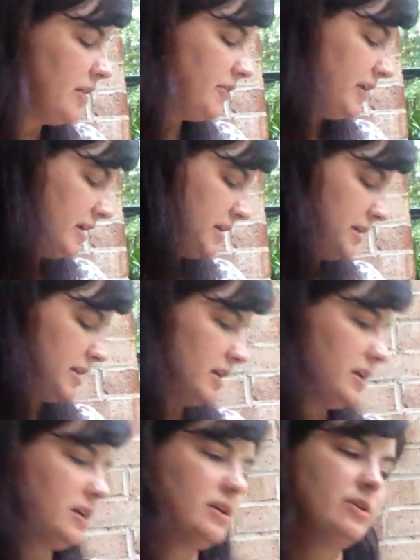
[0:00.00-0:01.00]

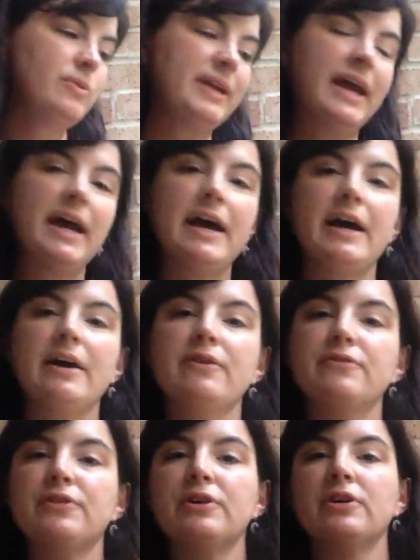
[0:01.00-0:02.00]
Then we
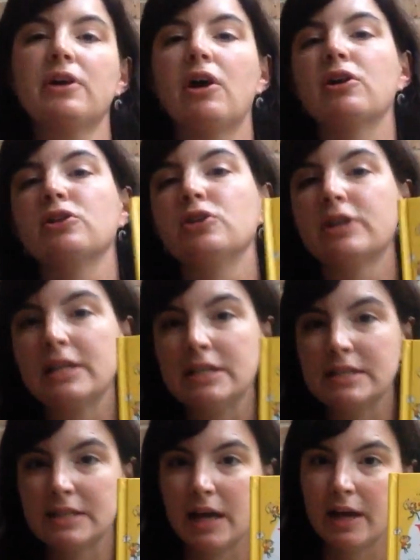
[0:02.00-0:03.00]
have our Look
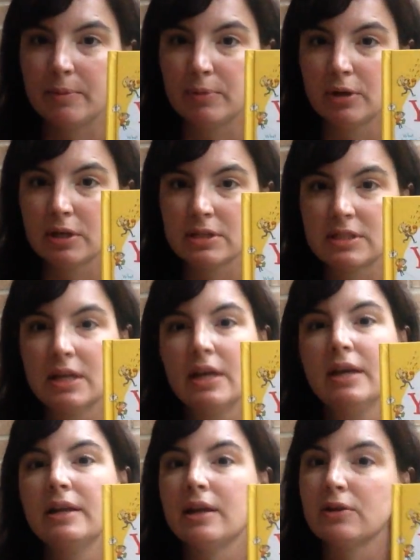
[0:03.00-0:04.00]
Inside books.
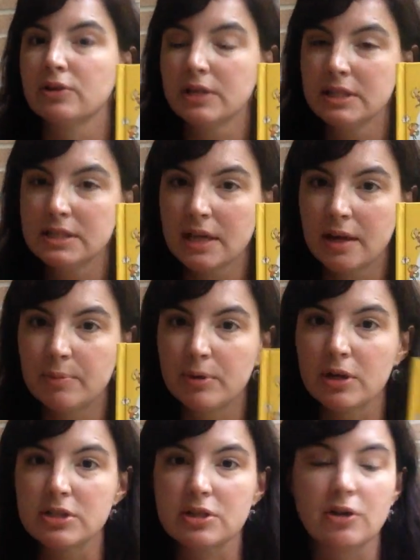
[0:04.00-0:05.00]
Now, Look Inside
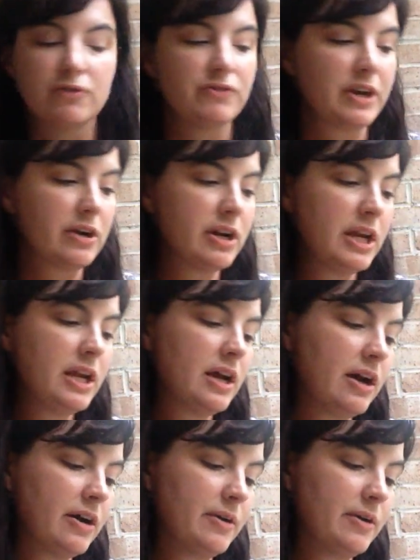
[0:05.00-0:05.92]
books are very,